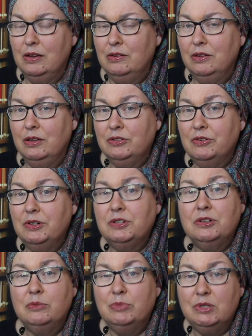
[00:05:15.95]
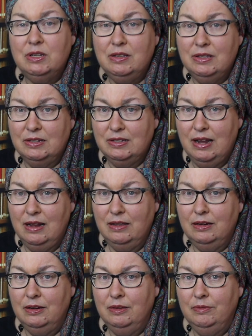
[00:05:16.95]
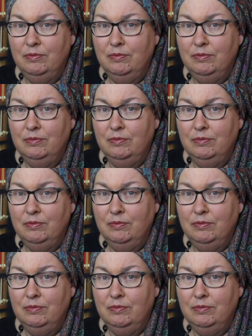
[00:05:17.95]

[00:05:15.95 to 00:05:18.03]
on a traditional Brazilian salad,